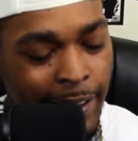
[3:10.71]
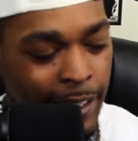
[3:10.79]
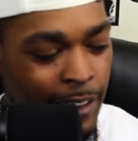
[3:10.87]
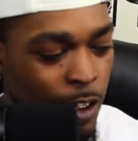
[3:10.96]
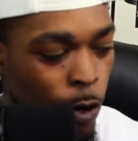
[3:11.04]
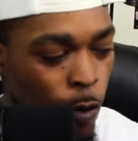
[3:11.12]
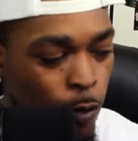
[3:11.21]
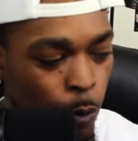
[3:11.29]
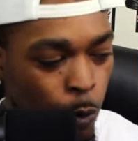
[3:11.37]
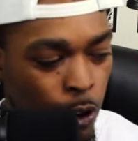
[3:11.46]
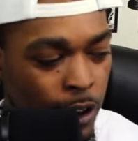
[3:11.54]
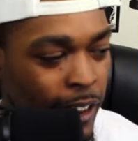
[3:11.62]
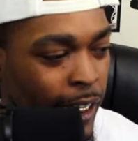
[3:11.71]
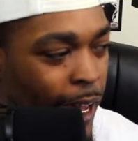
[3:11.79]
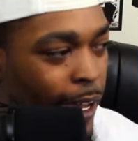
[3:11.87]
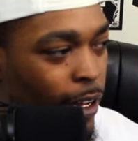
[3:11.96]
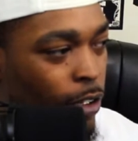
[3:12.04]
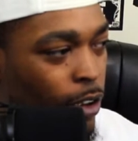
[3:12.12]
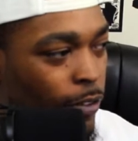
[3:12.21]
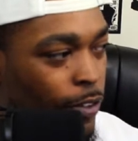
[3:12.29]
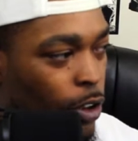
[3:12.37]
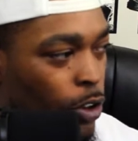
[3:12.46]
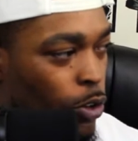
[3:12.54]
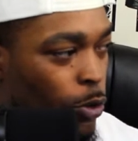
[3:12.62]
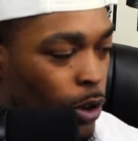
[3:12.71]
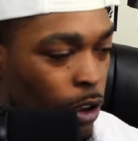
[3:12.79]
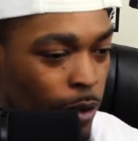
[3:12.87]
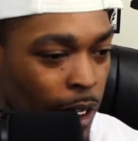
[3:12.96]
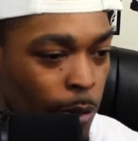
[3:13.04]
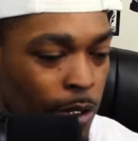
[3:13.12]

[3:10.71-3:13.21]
the overworking angle of the studio,